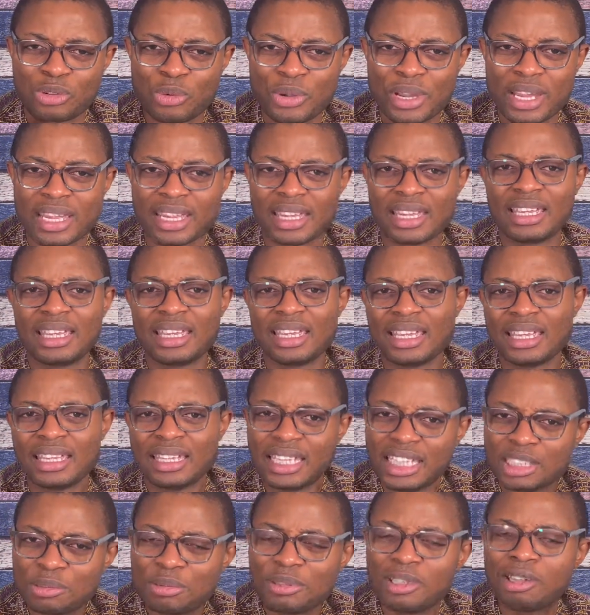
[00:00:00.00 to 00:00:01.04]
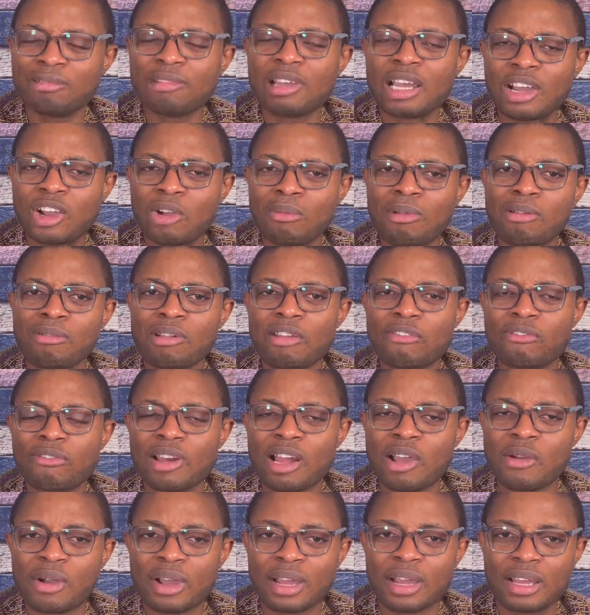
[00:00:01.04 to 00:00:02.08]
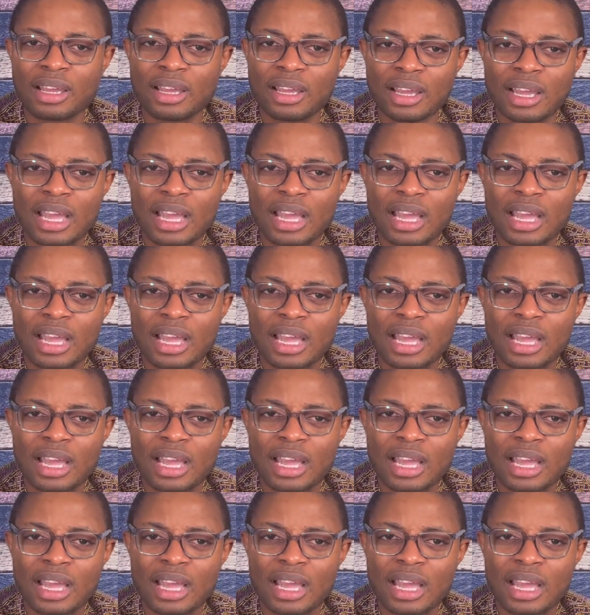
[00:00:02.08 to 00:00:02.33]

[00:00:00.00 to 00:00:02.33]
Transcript: wait, it's been a while, I got my wife flower.